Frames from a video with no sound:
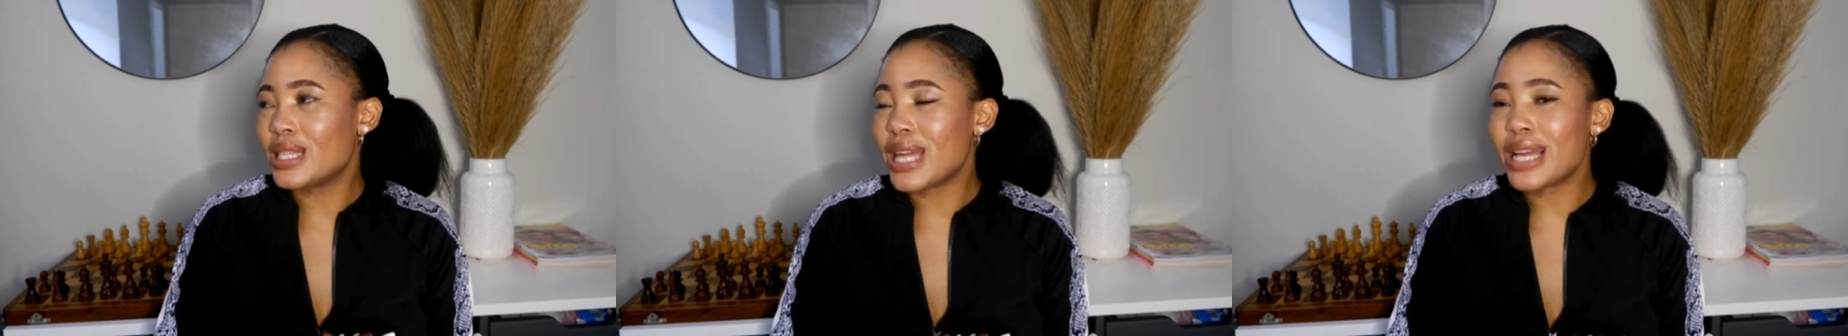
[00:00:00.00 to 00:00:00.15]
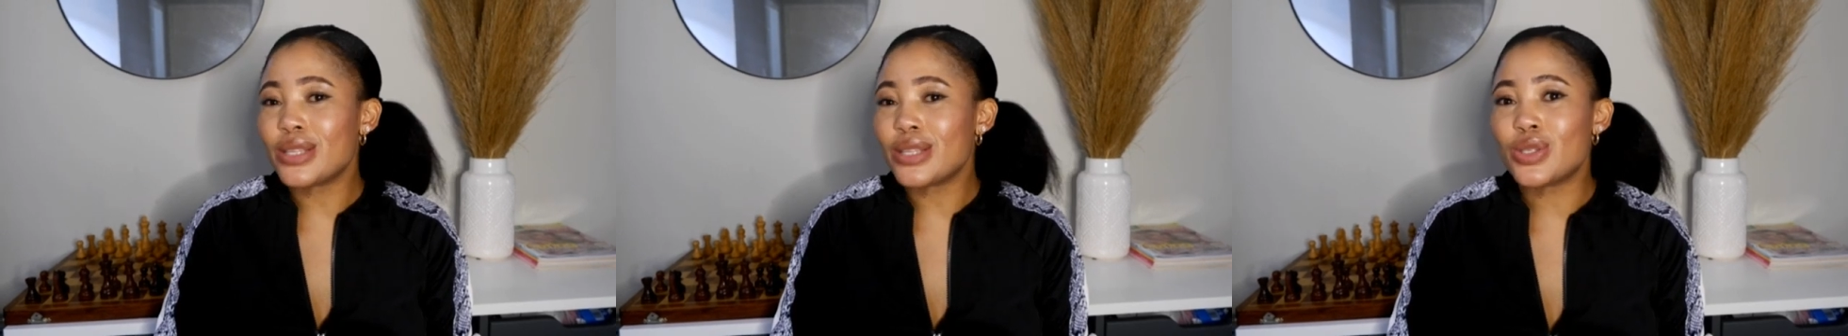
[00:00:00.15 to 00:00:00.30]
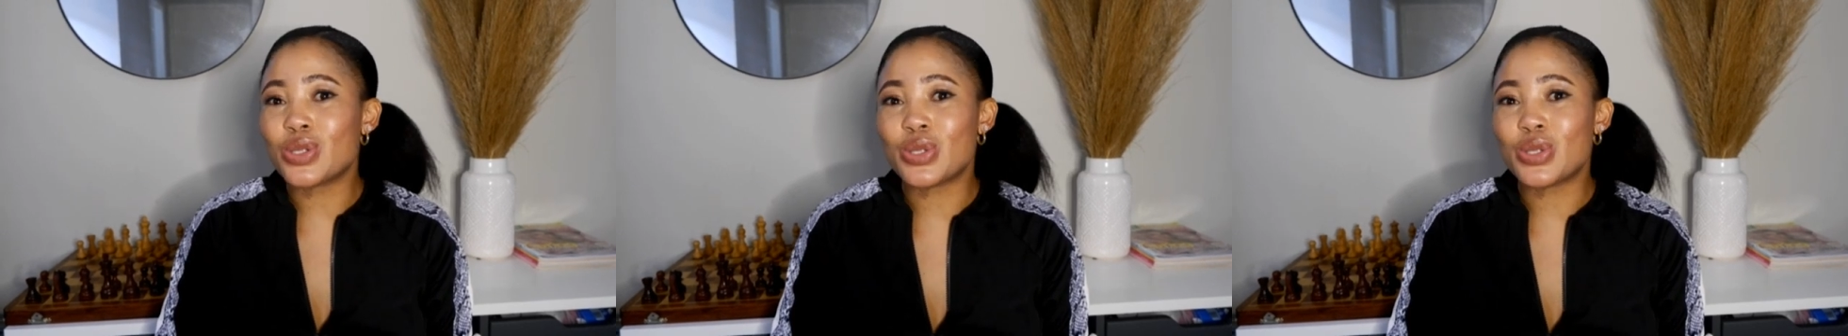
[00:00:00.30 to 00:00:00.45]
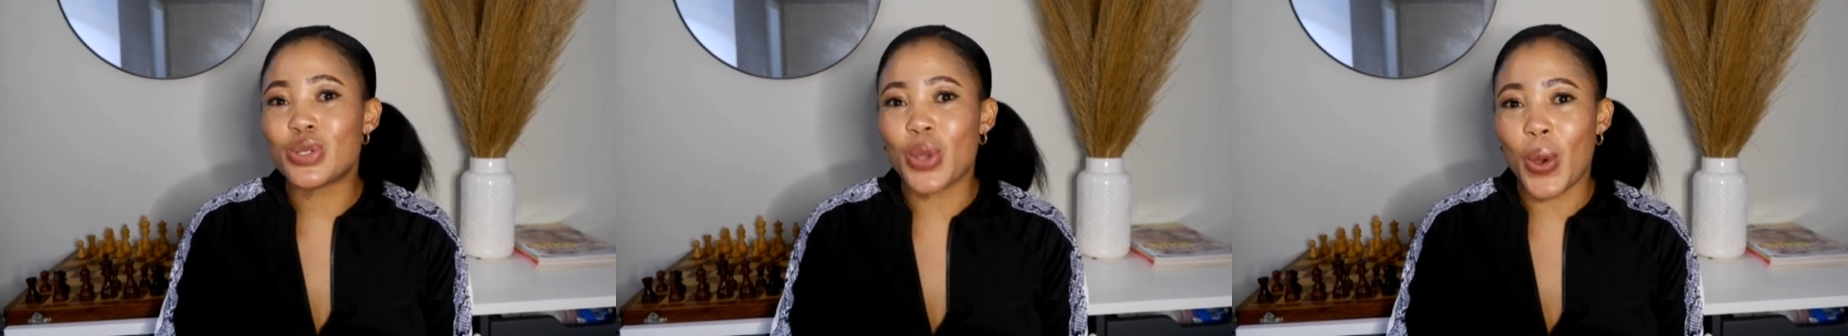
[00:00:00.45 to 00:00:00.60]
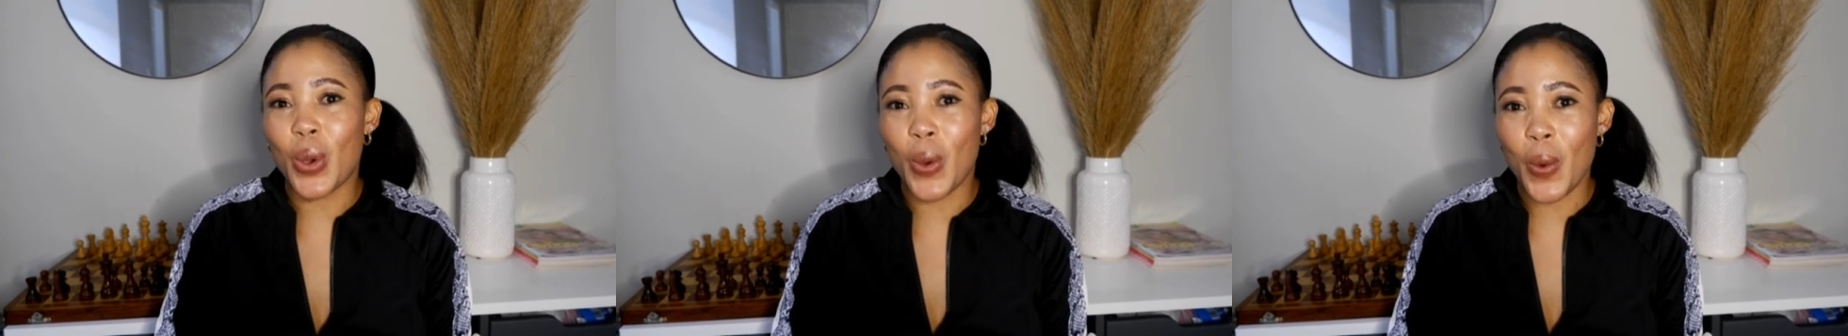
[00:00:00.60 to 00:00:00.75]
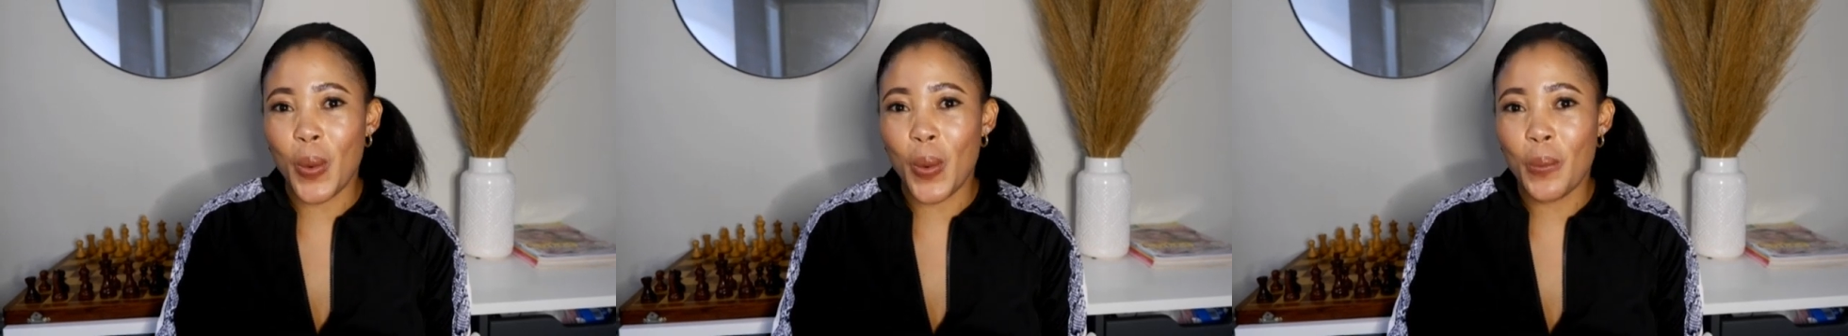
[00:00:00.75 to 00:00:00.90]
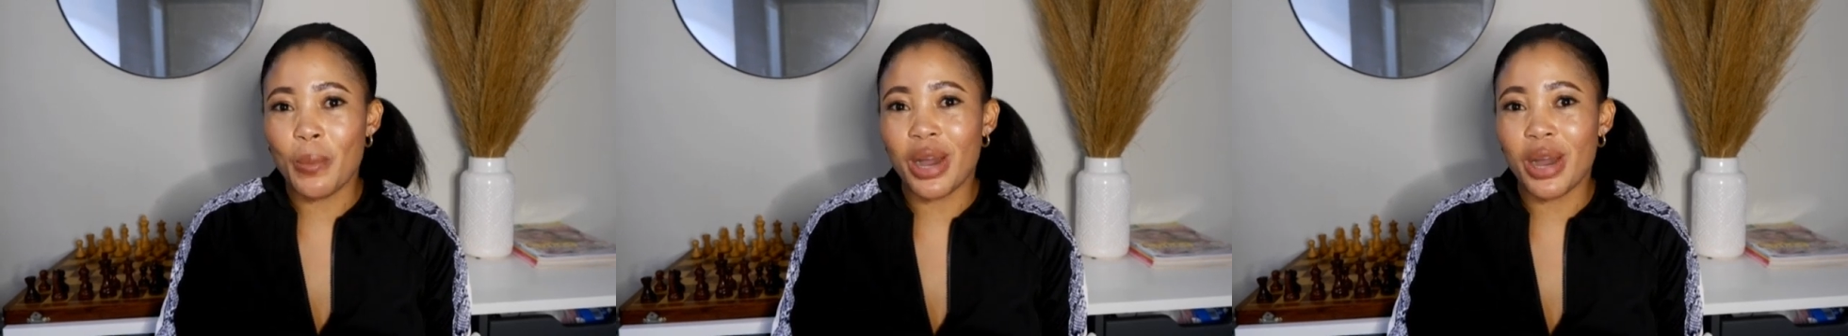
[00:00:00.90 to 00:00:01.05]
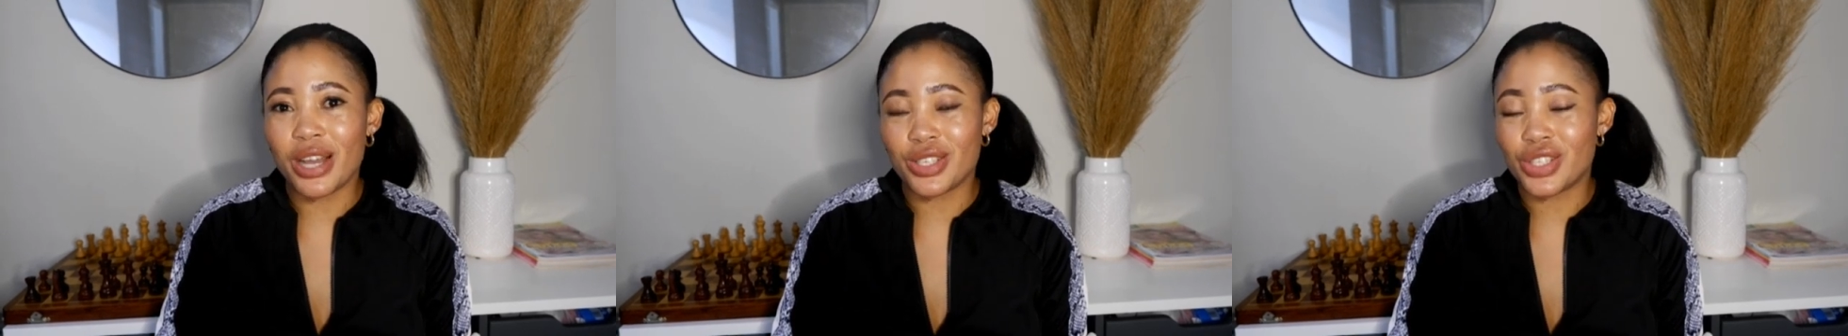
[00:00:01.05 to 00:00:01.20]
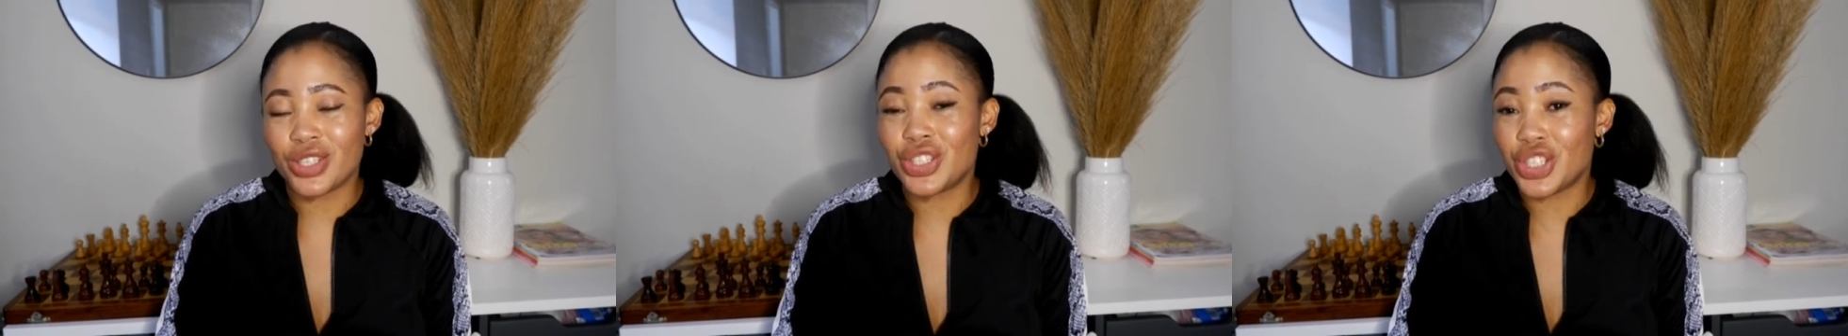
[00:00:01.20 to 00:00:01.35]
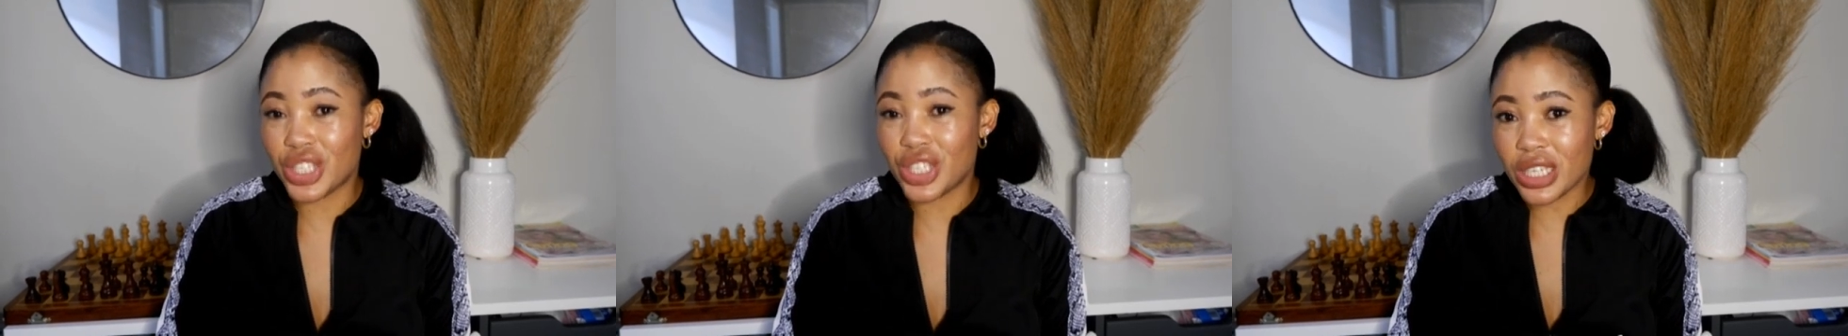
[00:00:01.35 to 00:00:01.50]
That's so
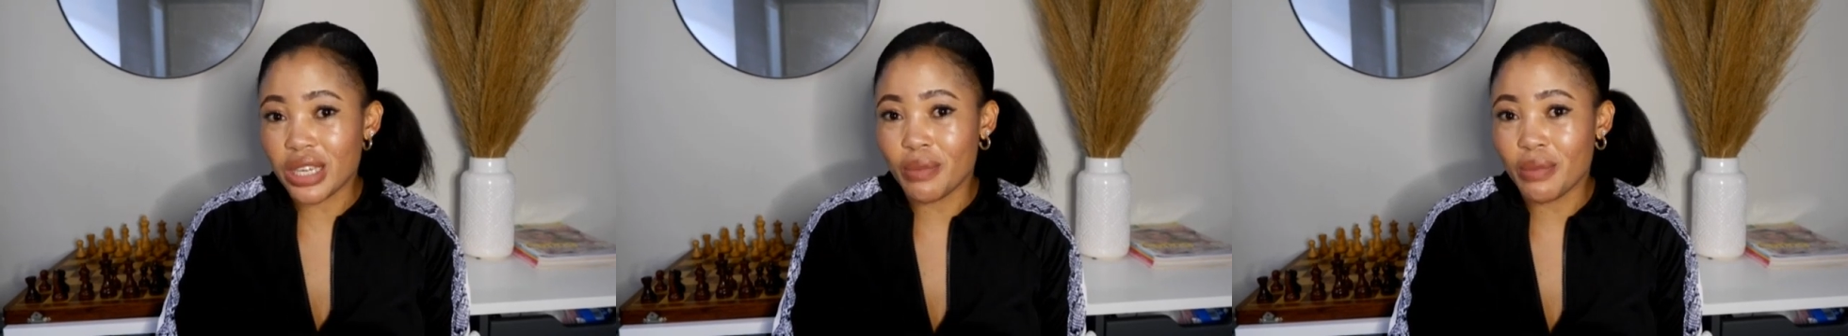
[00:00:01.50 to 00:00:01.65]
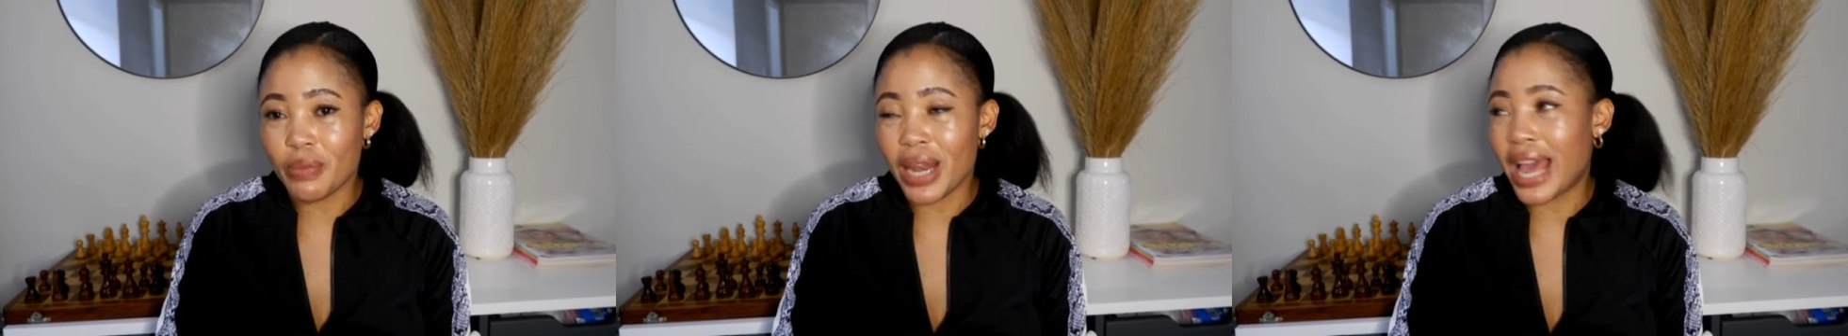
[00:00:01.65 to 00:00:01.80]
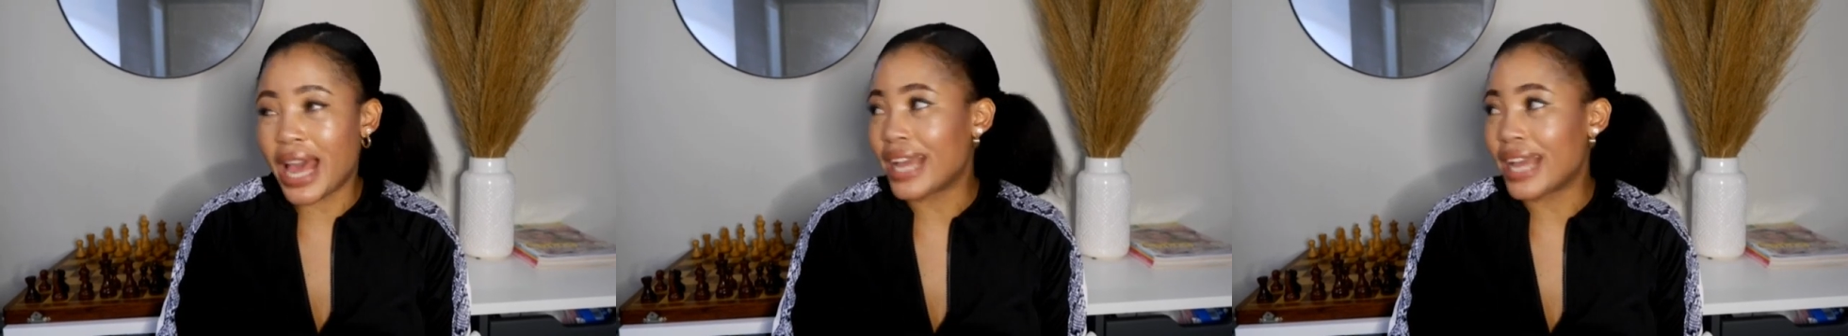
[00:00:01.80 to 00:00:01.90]
much cheap.